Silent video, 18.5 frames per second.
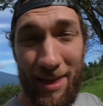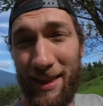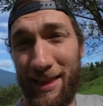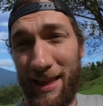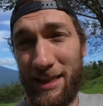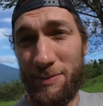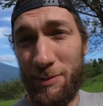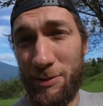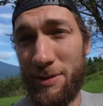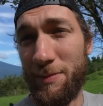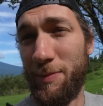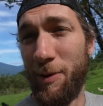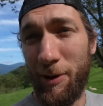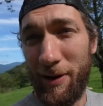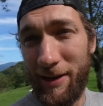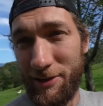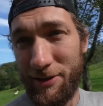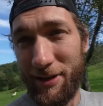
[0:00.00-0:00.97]
thing that's most
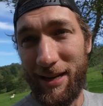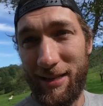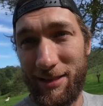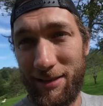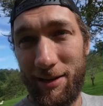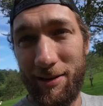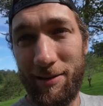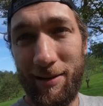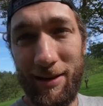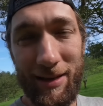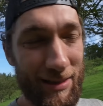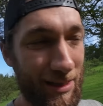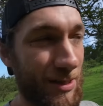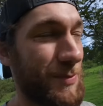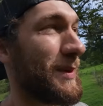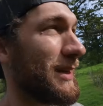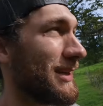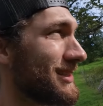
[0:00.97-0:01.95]
important, as you guys know, is
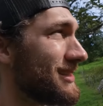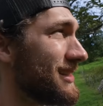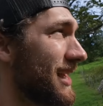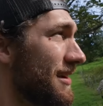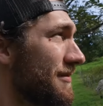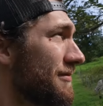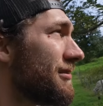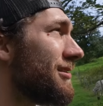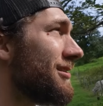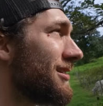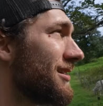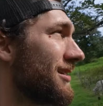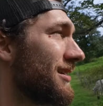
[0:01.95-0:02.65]
us being safe.